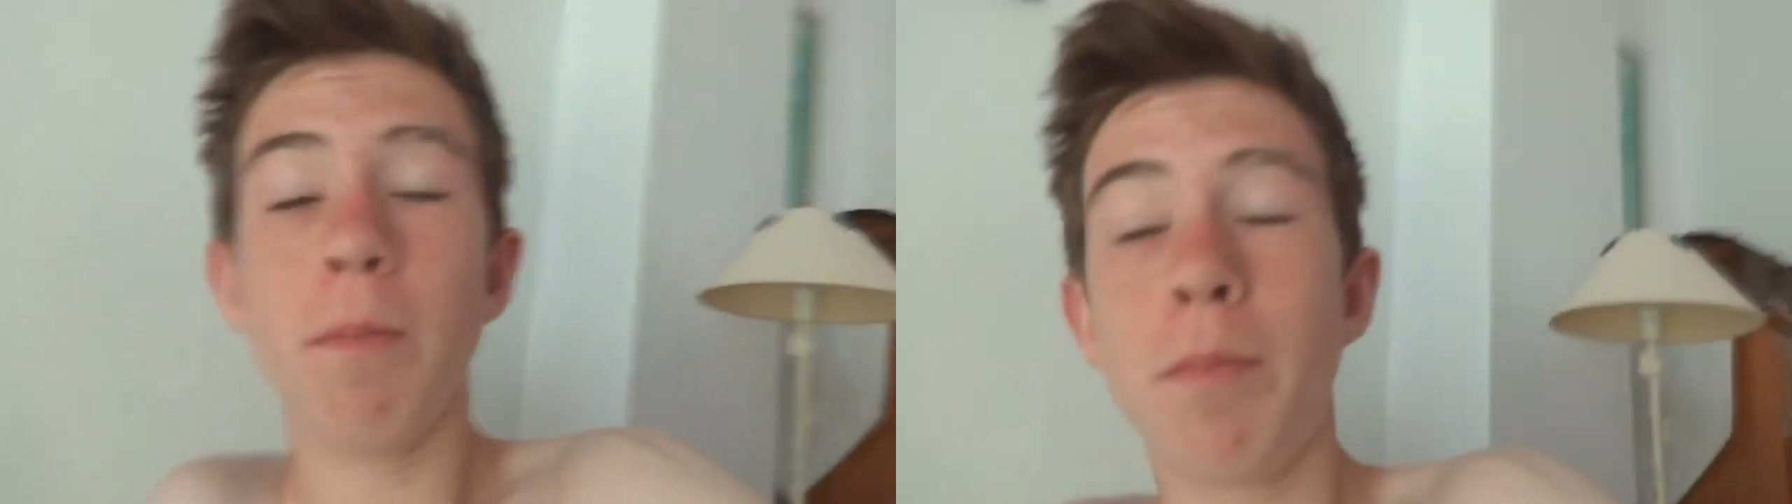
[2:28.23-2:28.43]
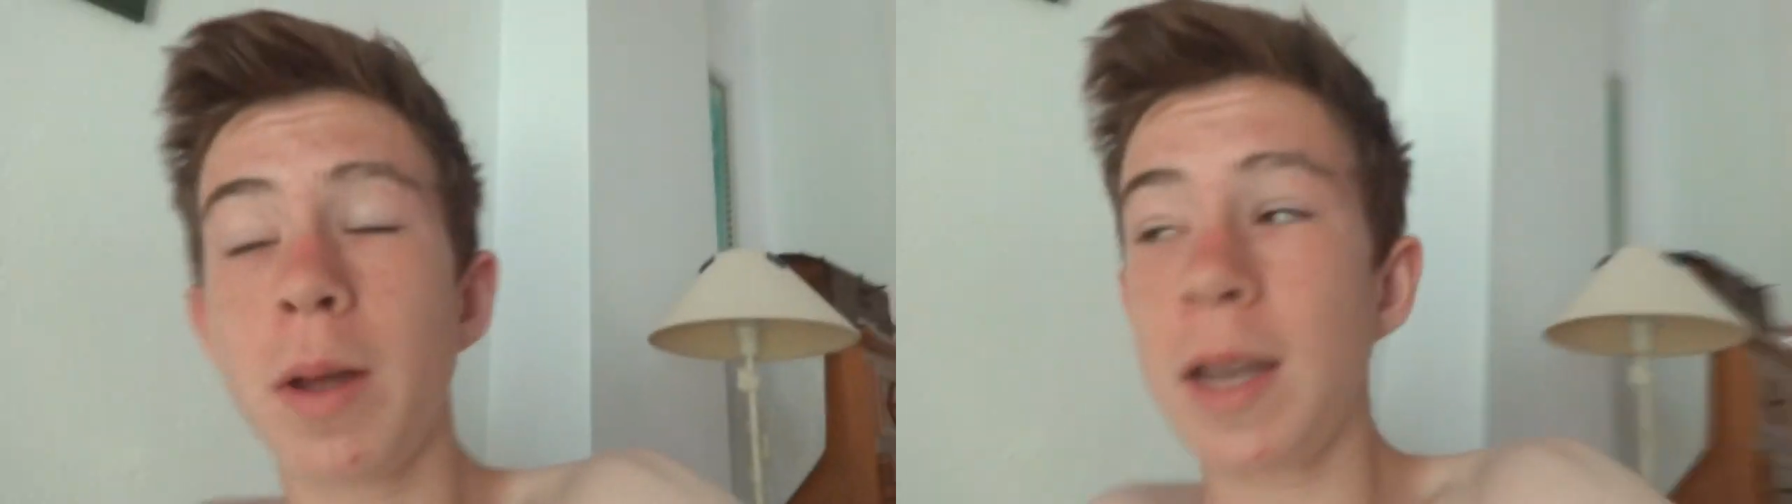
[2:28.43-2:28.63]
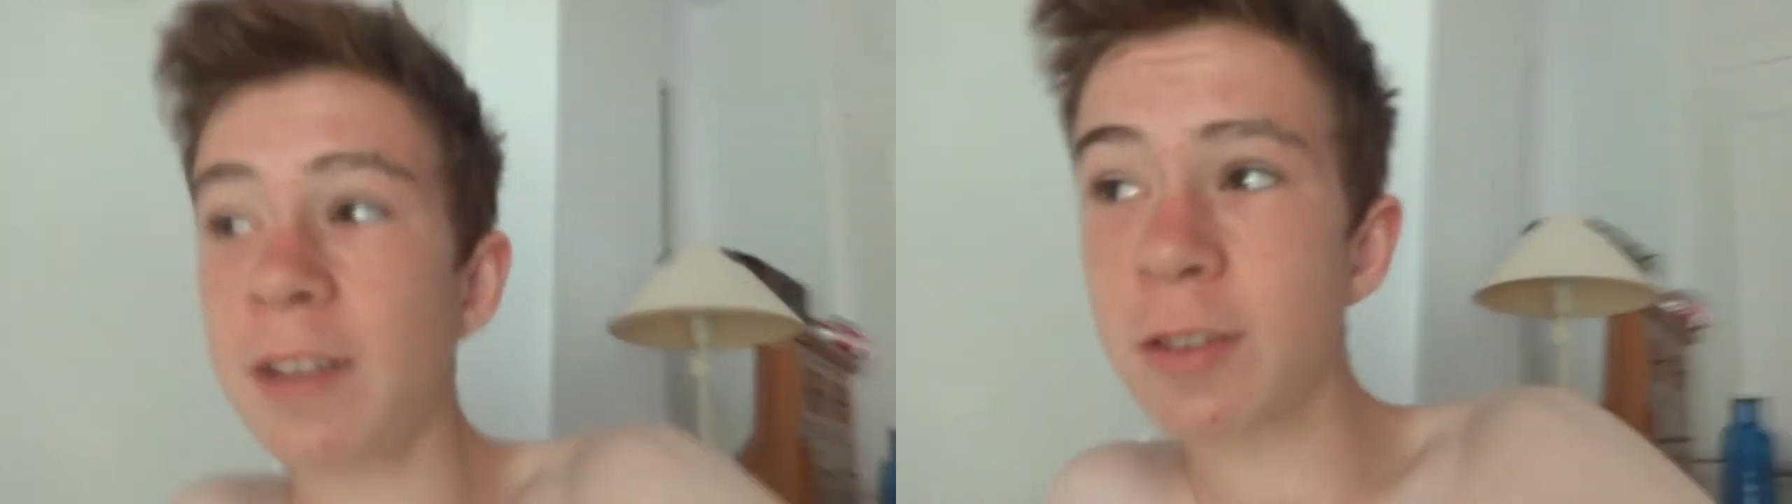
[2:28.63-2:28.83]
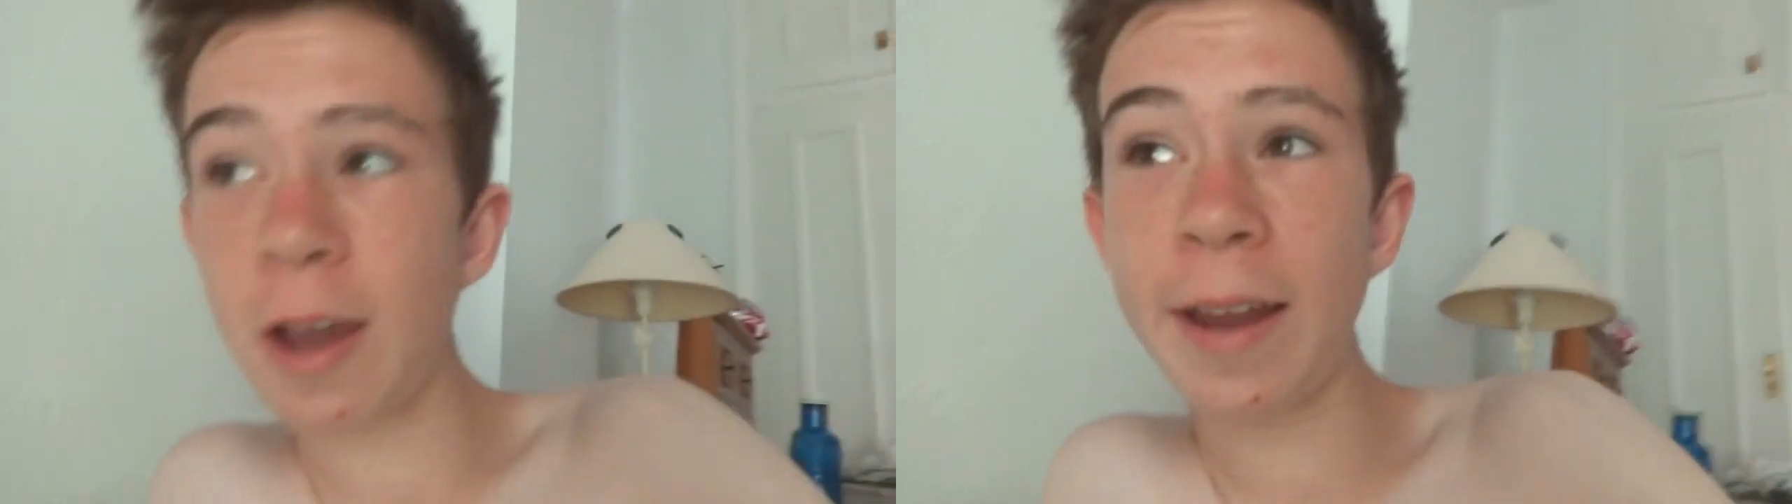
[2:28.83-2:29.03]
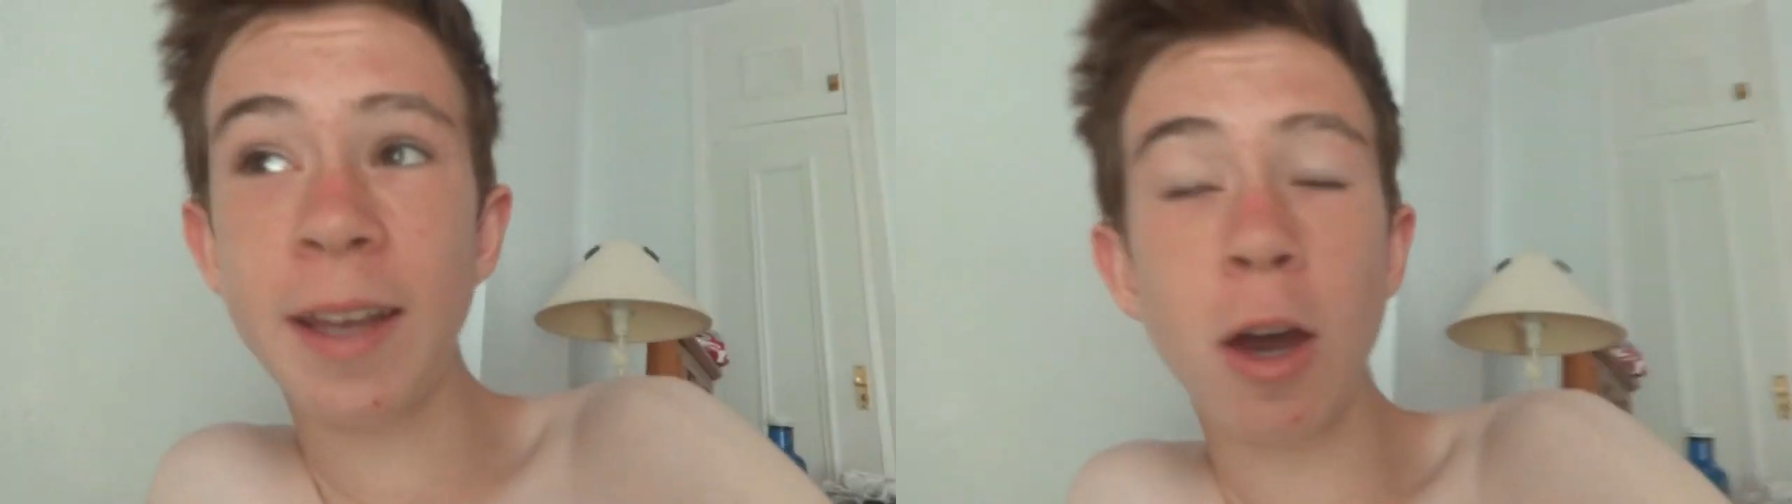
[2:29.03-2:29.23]
But let's go
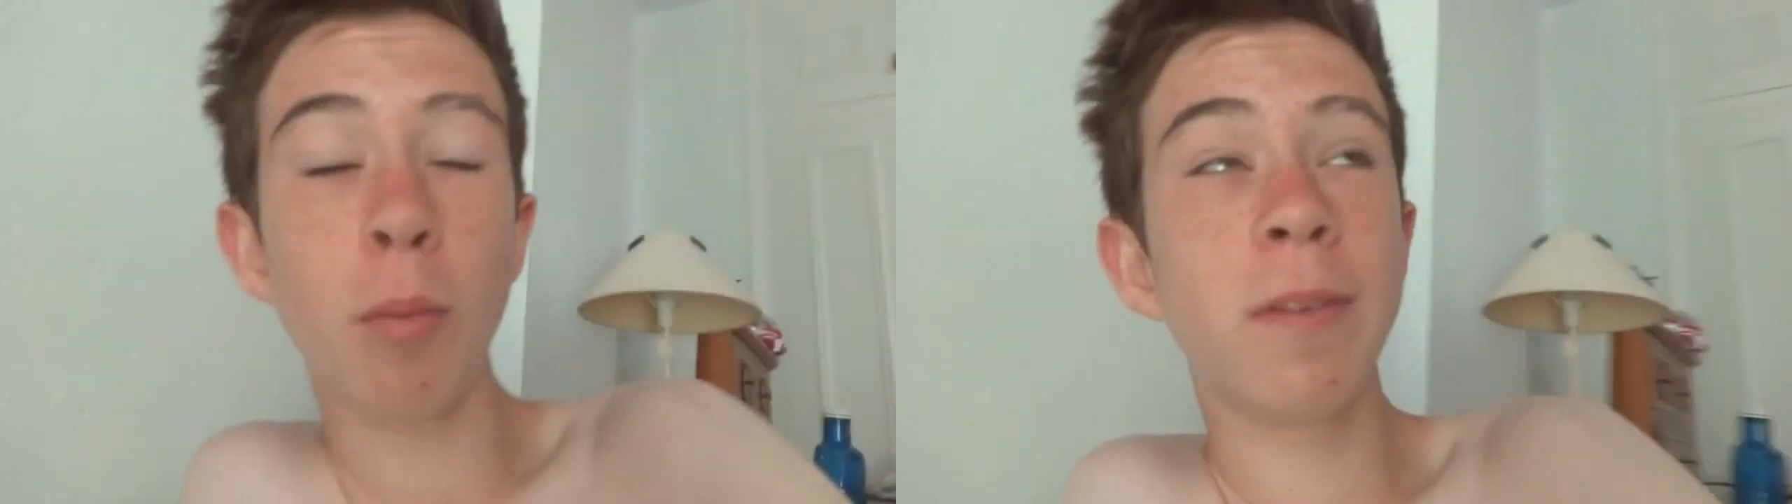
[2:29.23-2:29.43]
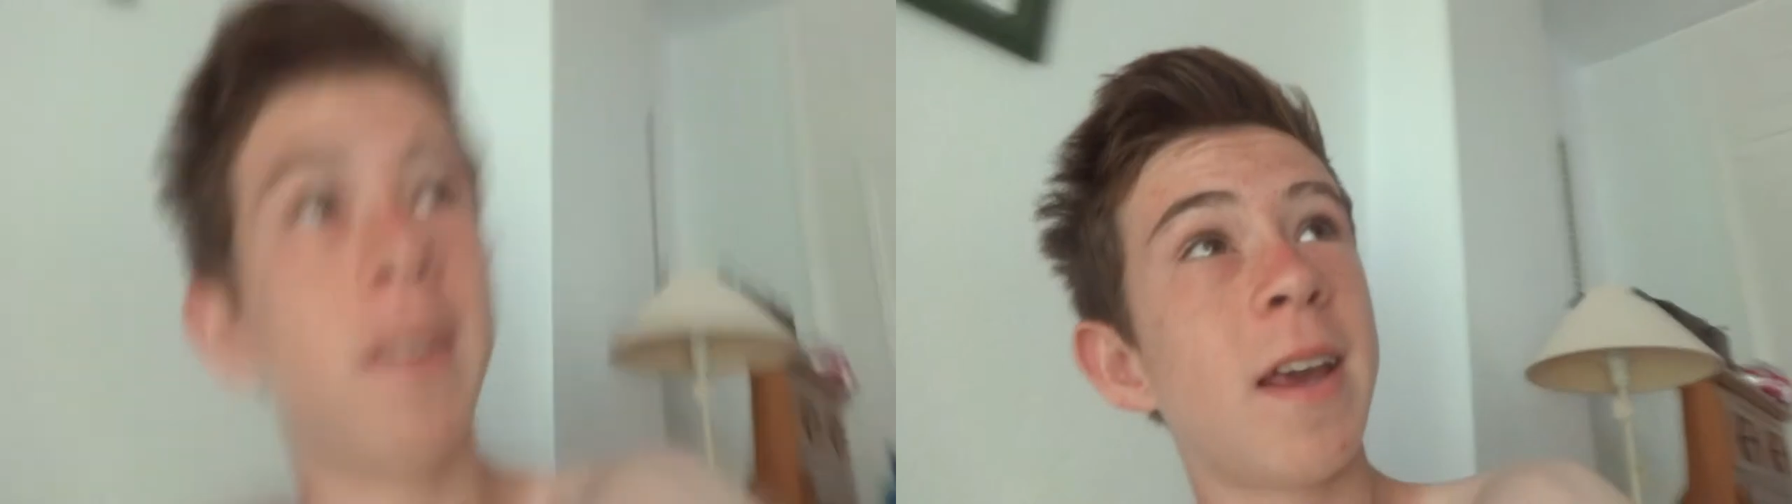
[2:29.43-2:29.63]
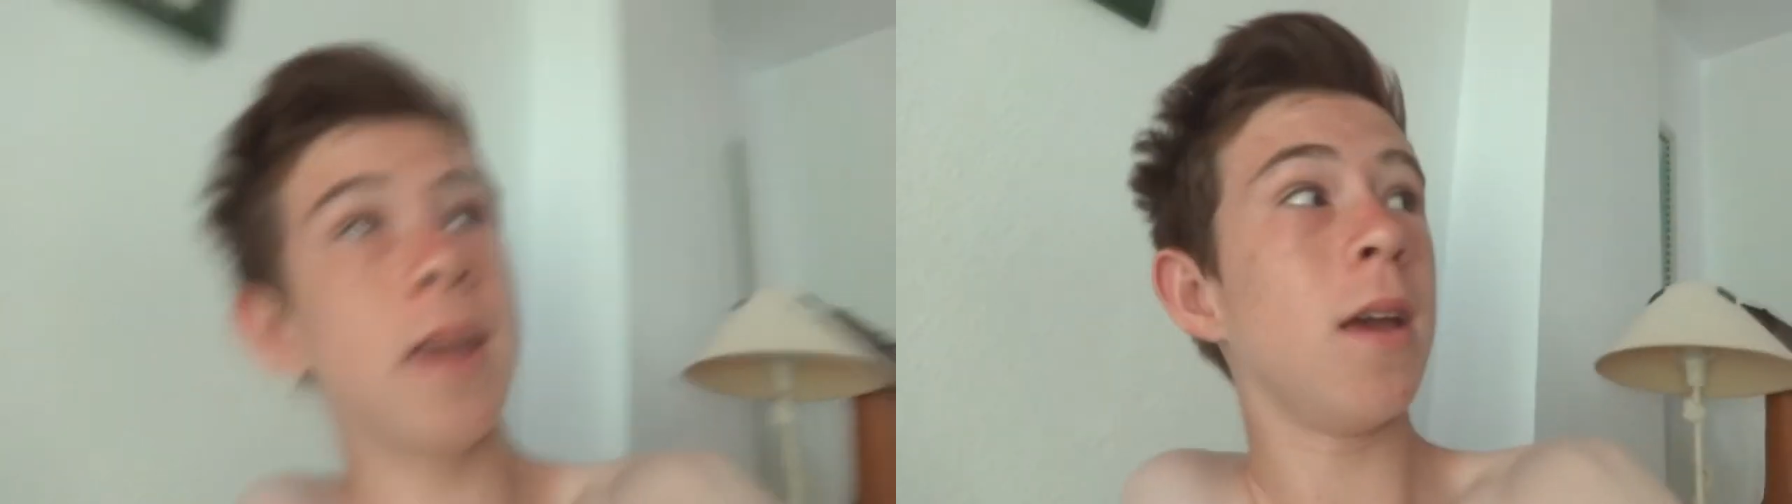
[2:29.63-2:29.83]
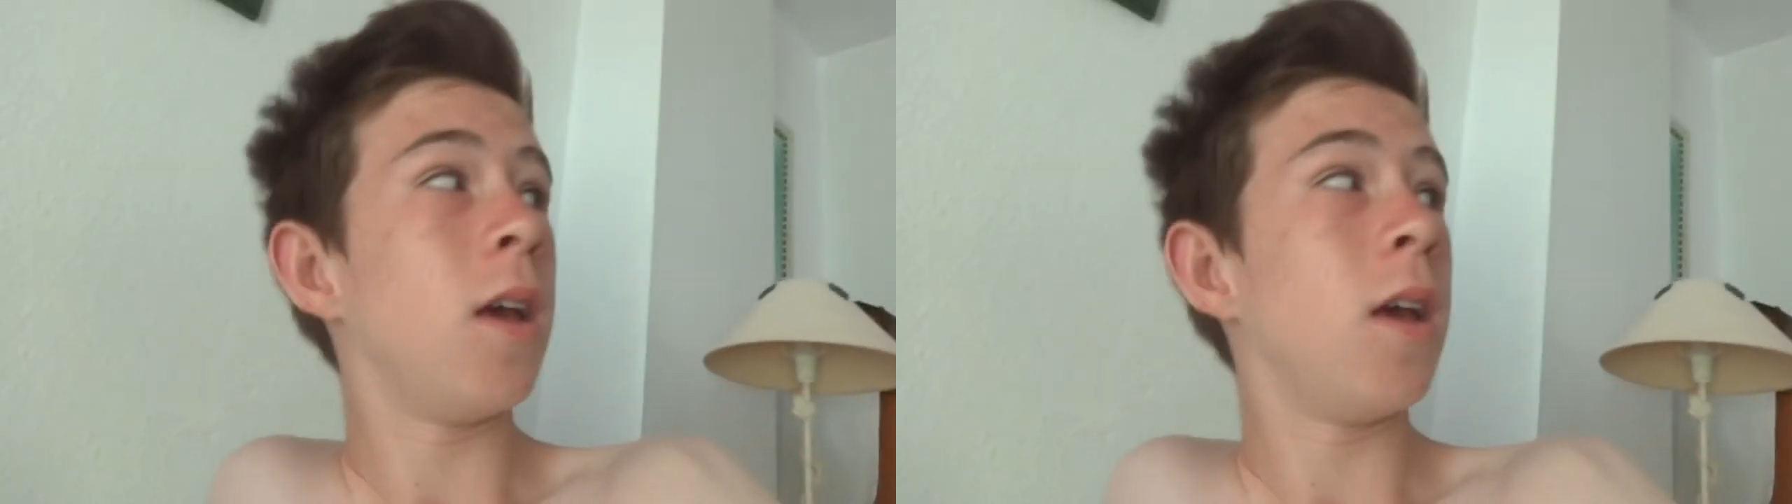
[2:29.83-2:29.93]
ahead and get on with today.